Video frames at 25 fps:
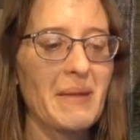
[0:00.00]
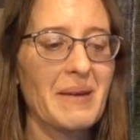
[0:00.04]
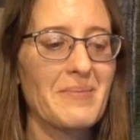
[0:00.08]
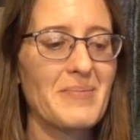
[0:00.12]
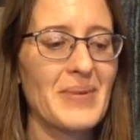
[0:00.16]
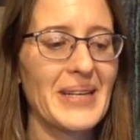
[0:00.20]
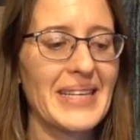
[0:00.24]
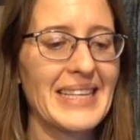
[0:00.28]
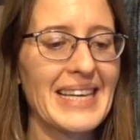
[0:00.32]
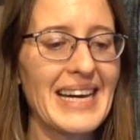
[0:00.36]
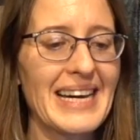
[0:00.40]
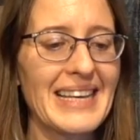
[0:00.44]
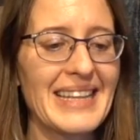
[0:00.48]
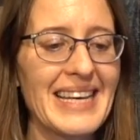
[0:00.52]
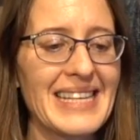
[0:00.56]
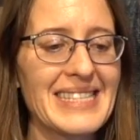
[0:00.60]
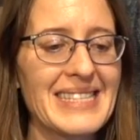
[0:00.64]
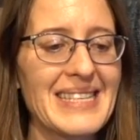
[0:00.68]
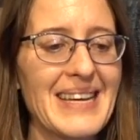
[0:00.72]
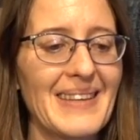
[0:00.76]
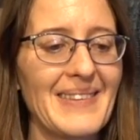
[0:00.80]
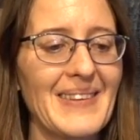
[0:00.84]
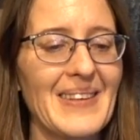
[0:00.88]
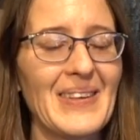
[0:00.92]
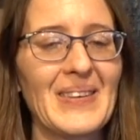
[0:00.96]
But yeah, that's
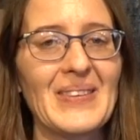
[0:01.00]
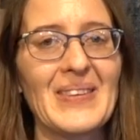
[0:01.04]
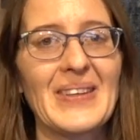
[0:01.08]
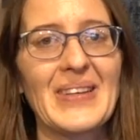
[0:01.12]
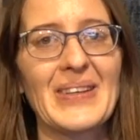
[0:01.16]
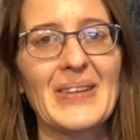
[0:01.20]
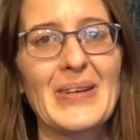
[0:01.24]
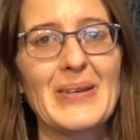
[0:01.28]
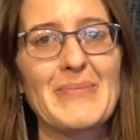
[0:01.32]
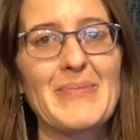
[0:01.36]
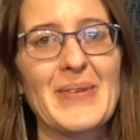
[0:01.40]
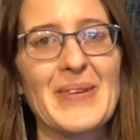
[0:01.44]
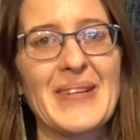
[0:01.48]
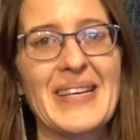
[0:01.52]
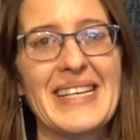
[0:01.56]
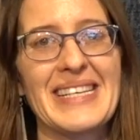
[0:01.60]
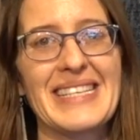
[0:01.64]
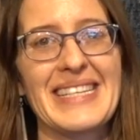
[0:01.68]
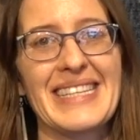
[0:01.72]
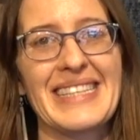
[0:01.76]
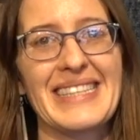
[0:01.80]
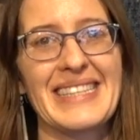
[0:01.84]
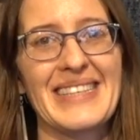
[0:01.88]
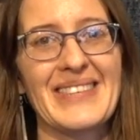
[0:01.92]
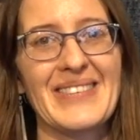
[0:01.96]
not the only
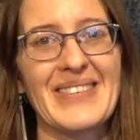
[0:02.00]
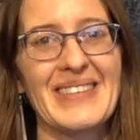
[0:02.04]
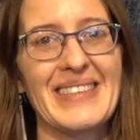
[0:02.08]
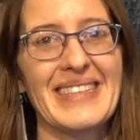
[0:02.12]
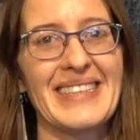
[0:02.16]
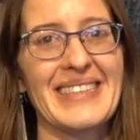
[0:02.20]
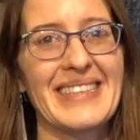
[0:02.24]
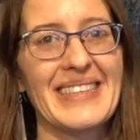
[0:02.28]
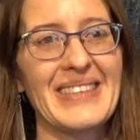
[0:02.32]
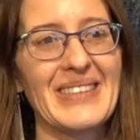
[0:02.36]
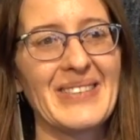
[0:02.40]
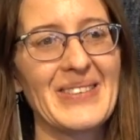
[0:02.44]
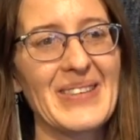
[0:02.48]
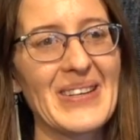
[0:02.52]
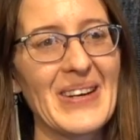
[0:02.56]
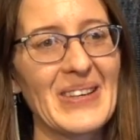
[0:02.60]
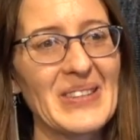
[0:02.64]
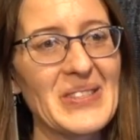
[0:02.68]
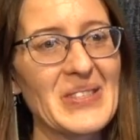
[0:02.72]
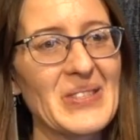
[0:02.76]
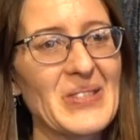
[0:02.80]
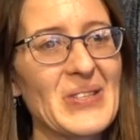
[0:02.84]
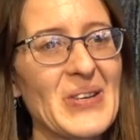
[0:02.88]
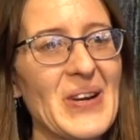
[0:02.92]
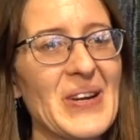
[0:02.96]
corporation that we're
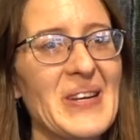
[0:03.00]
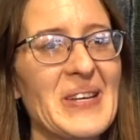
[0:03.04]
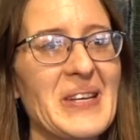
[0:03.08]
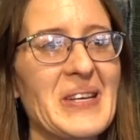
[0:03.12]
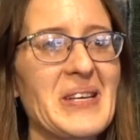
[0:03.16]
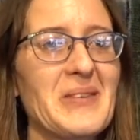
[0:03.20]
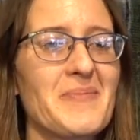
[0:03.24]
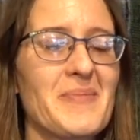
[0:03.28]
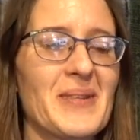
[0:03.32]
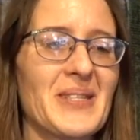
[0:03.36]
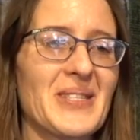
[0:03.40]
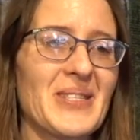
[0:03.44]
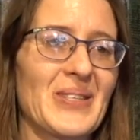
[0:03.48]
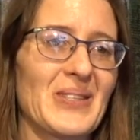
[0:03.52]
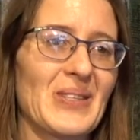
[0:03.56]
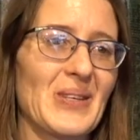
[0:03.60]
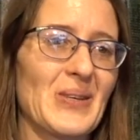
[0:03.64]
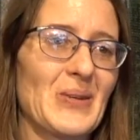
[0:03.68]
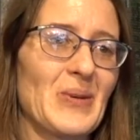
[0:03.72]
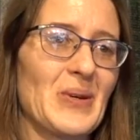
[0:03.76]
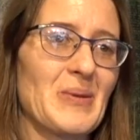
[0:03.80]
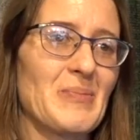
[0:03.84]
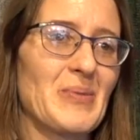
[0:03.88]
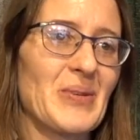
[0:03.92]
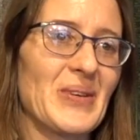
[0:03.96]
also trying to keep a certain
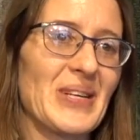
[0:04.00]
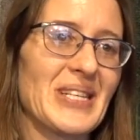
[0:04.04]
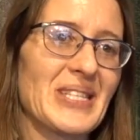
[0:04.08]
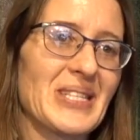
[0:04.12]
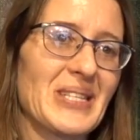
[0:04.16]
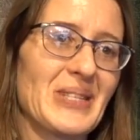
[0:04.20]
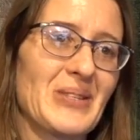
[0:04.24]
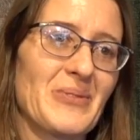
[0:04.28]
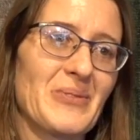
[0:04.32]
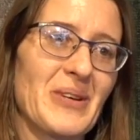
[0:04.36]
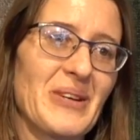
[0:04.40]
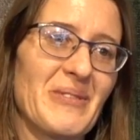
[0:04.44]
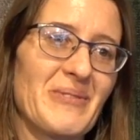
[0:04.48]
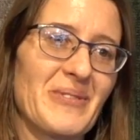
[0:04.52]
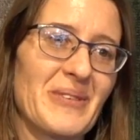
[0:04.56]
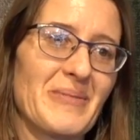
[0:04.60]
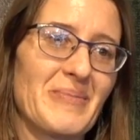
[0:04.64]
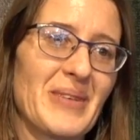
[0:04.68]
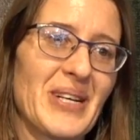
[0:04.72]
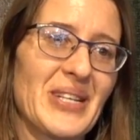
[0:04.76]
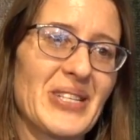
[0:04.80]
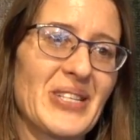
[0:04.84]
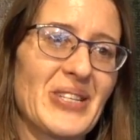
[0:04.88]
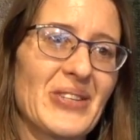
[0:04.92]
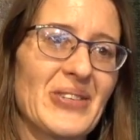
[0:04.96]
corporation away from
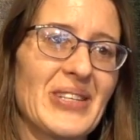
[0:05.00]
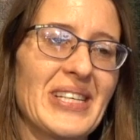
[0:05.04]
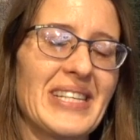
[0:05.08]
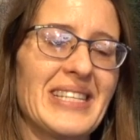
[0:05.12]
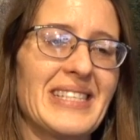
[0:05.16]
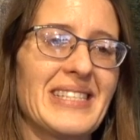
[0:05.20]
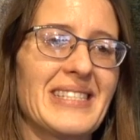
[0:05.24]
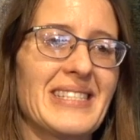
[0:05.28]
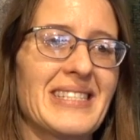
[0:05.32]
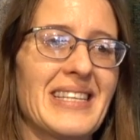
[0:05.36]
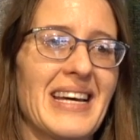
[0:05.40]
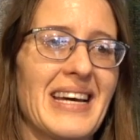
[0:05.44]
our trees.